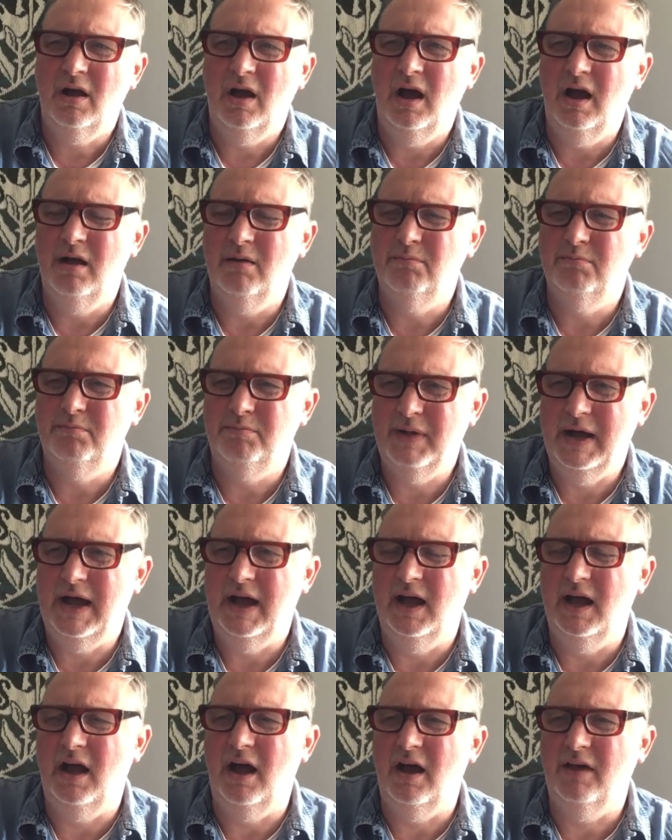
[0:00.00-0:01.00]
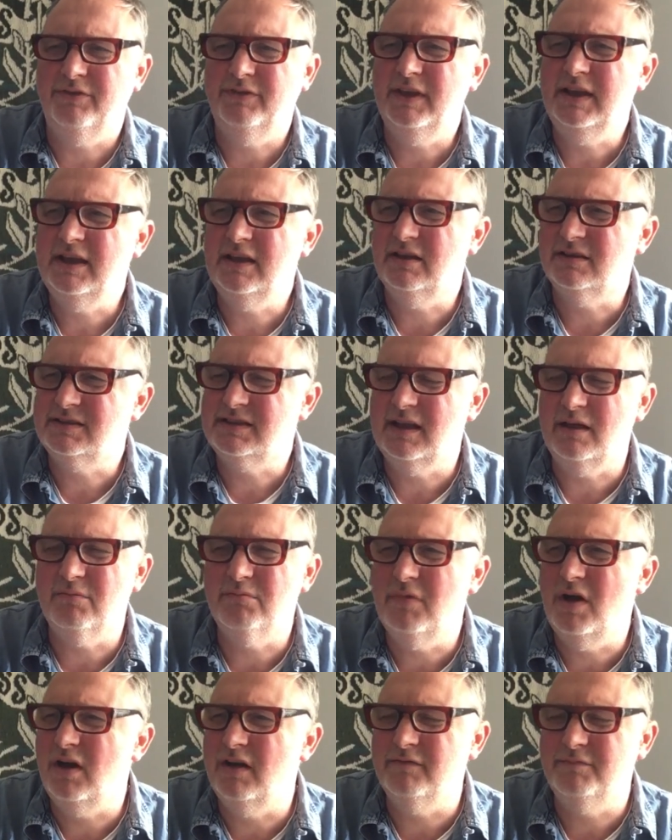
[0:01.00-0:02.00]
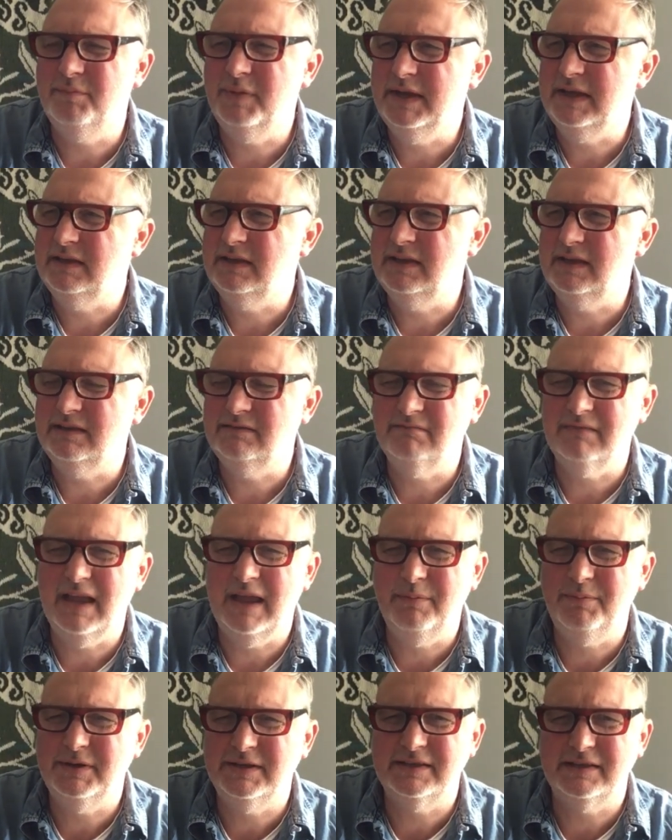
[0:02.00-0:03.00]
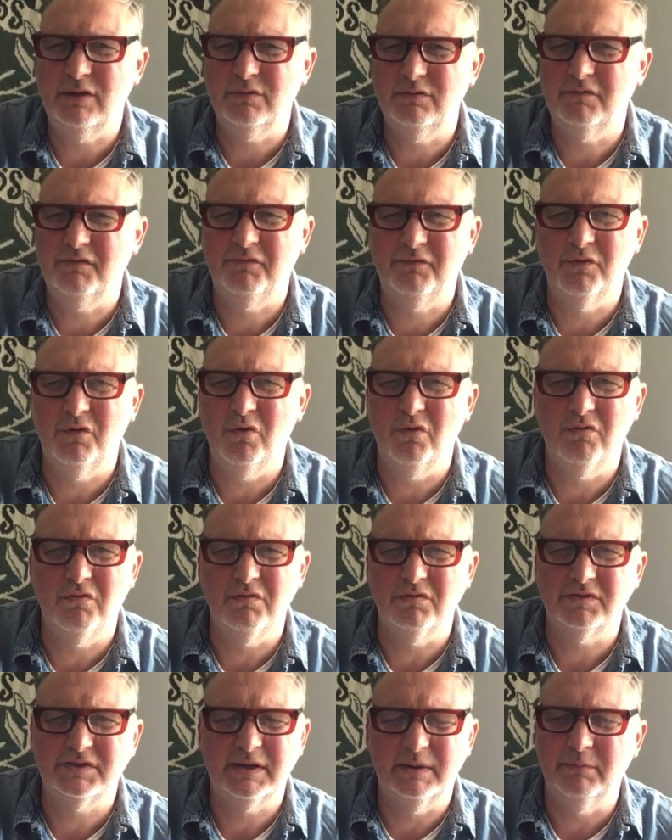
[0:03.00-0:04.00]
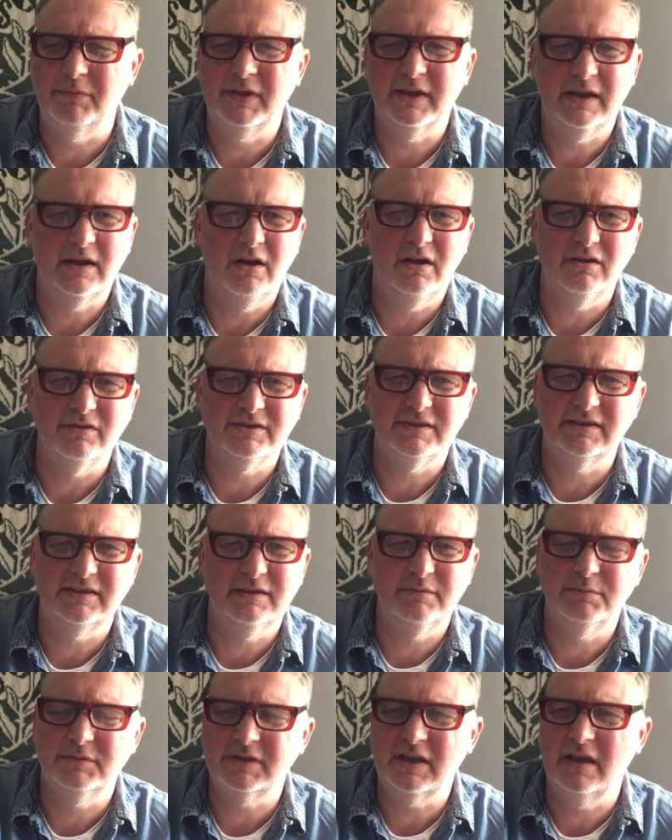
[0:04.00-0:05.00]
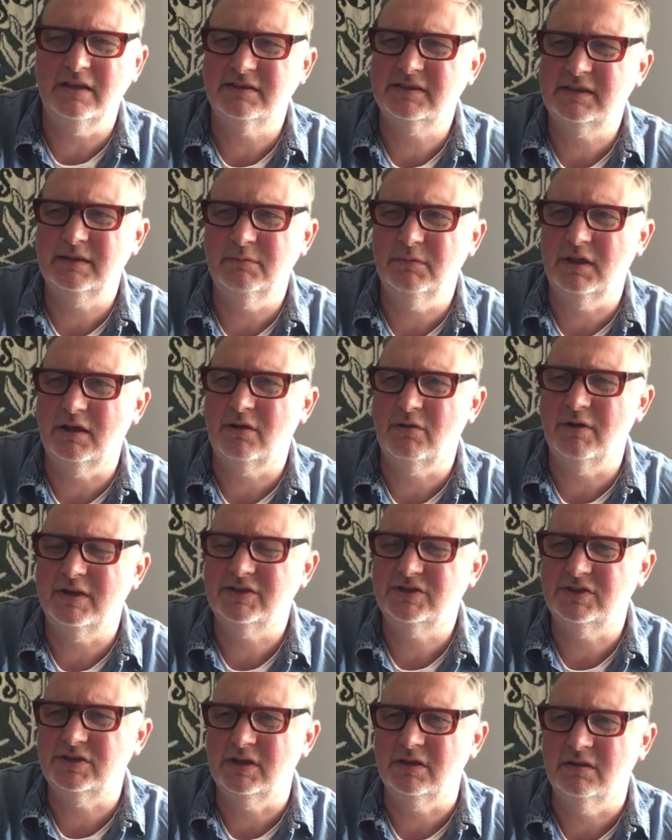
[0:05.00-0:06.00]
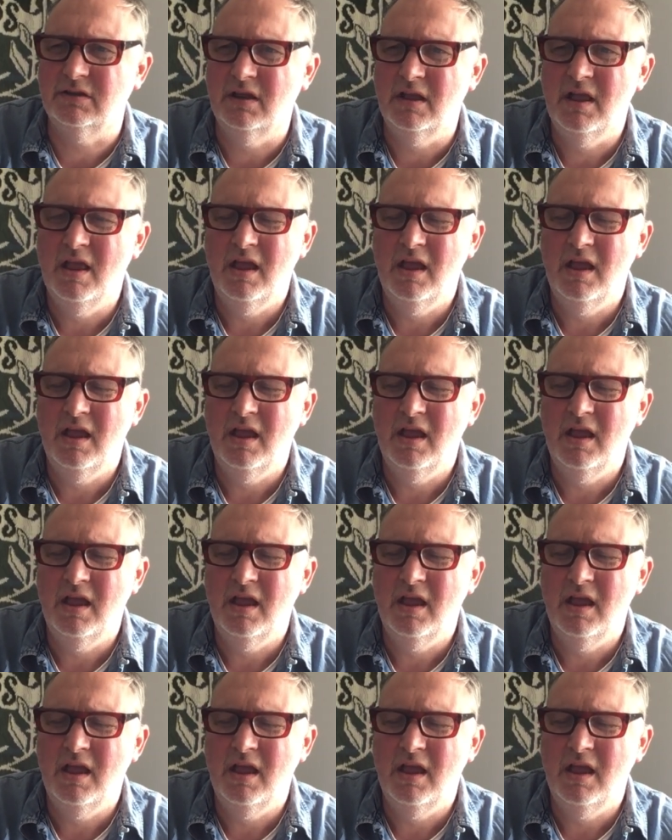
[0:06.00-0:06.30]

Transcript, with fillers: Um, but I think I said I might have been in episode four or something. Answered a similar question.